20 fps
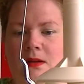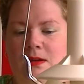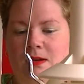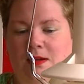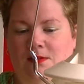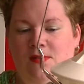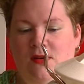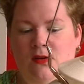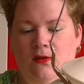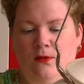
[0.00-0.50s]

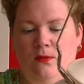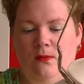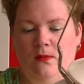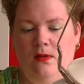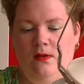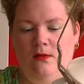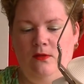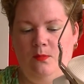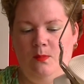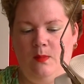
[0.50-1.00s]
give it
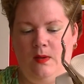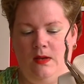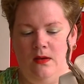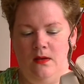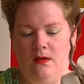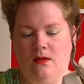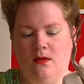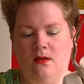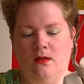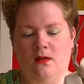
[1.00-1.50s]
a
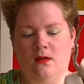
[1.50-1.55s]
spin,